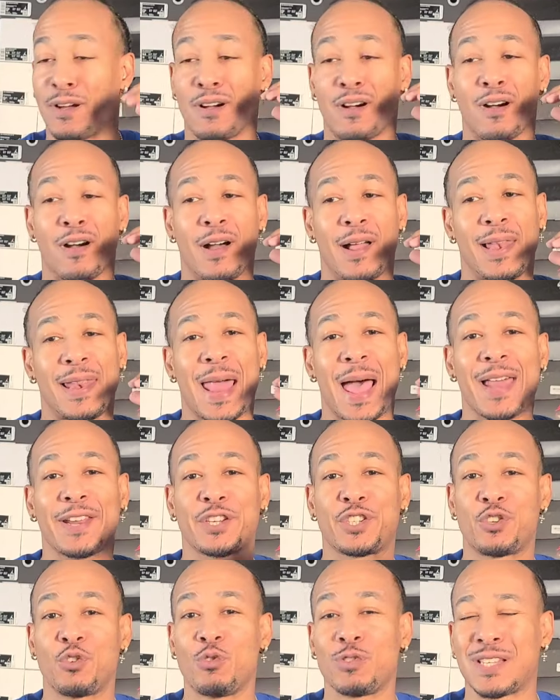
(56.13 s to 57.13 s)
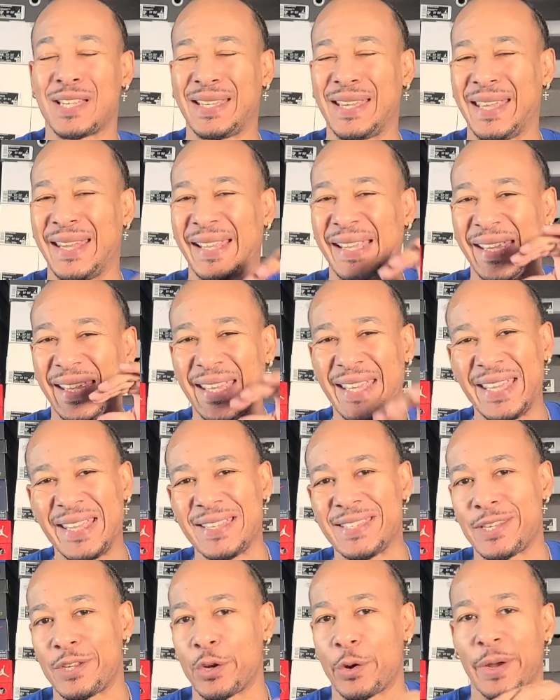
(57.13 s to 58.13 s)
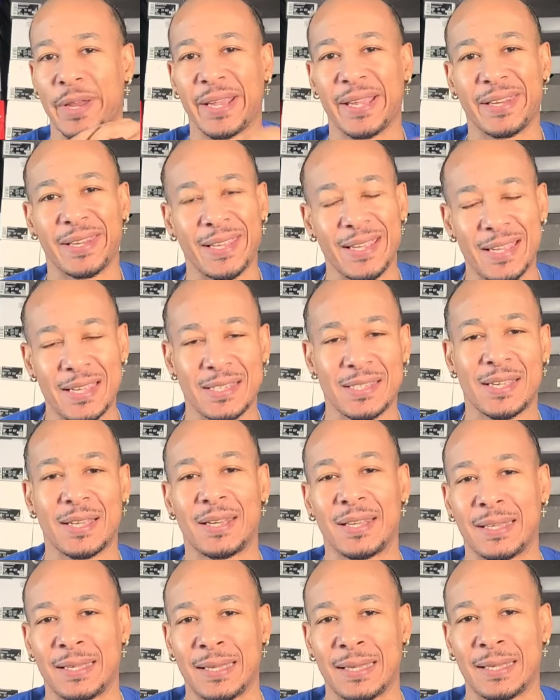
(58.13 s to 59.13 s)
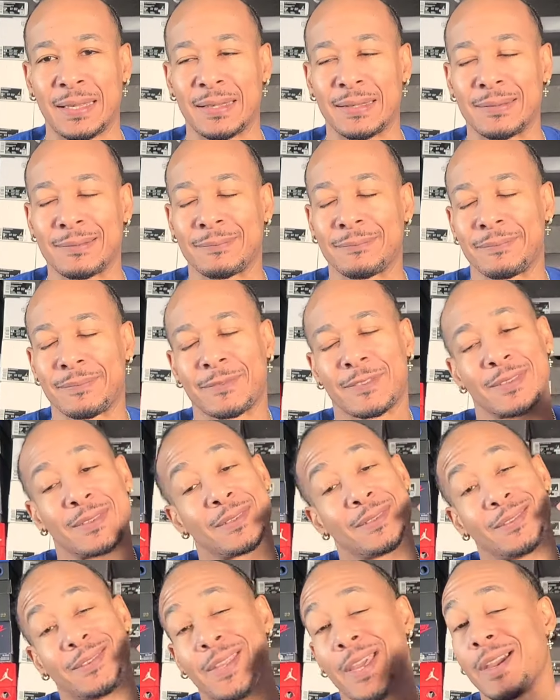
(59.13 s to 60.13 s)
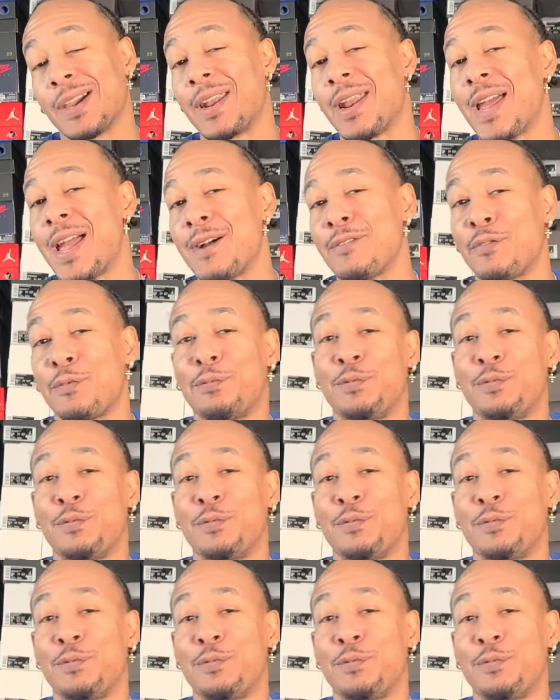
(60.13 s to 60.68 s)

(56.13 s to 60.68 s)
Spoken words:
A lot of shoes are getting easier and easier to get. They're going to have a